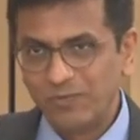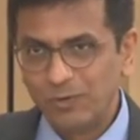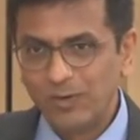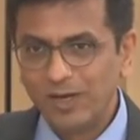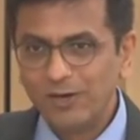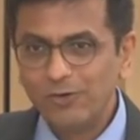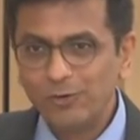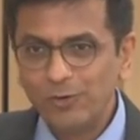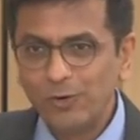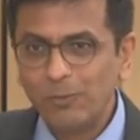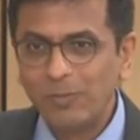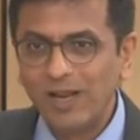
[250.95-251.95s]
You get into
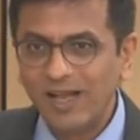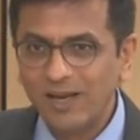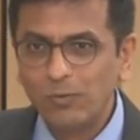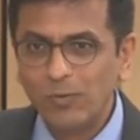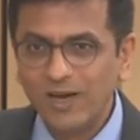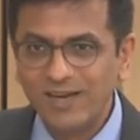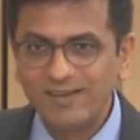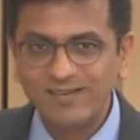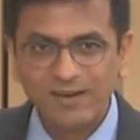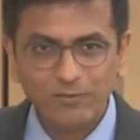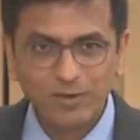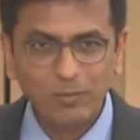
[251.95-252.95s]
your black and
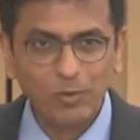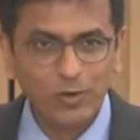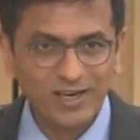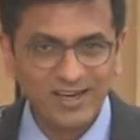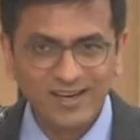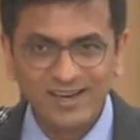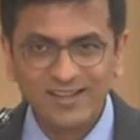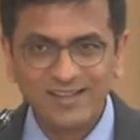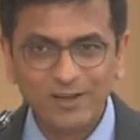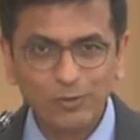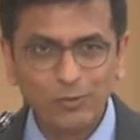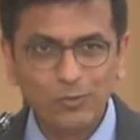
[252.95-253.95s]
white every morning, and
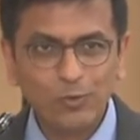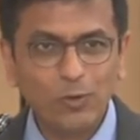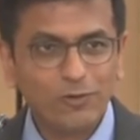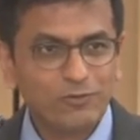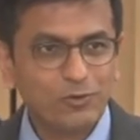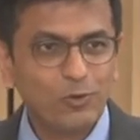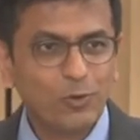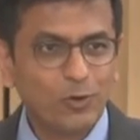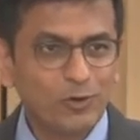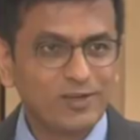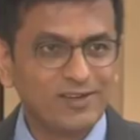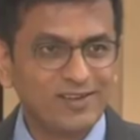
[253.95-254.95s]
then you go off to
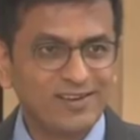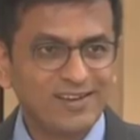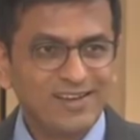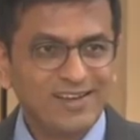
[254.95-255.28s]
court, and